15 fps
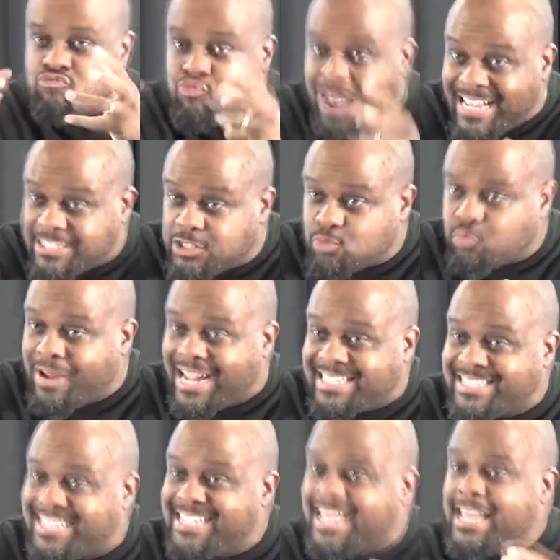
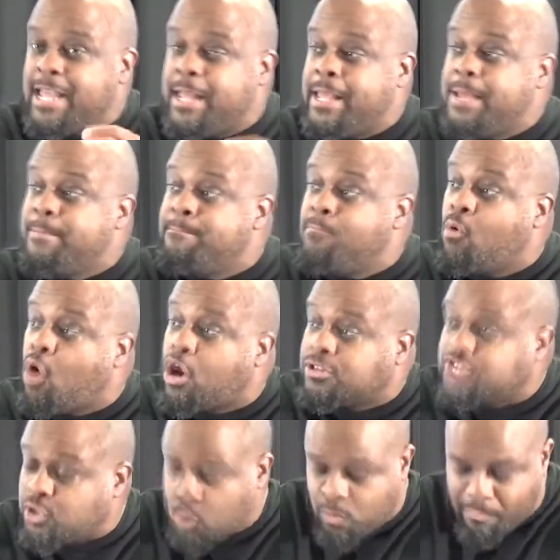resurrected,
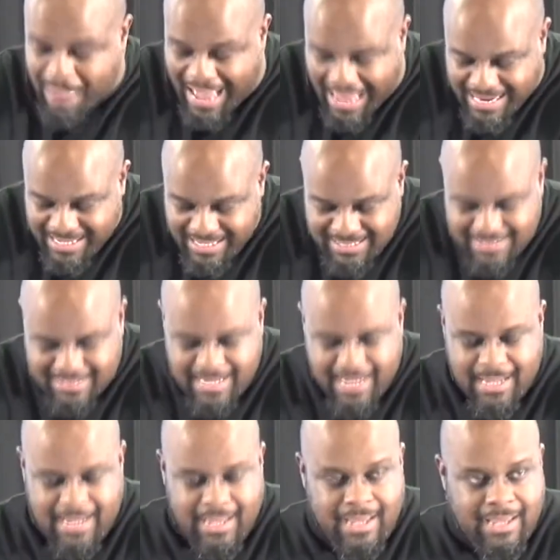immortal bodies
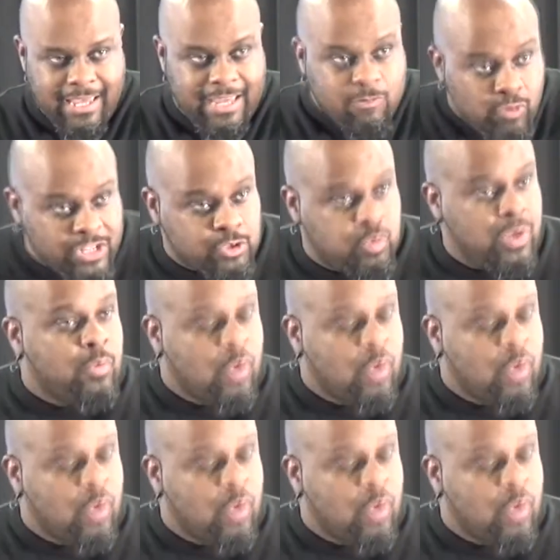in which we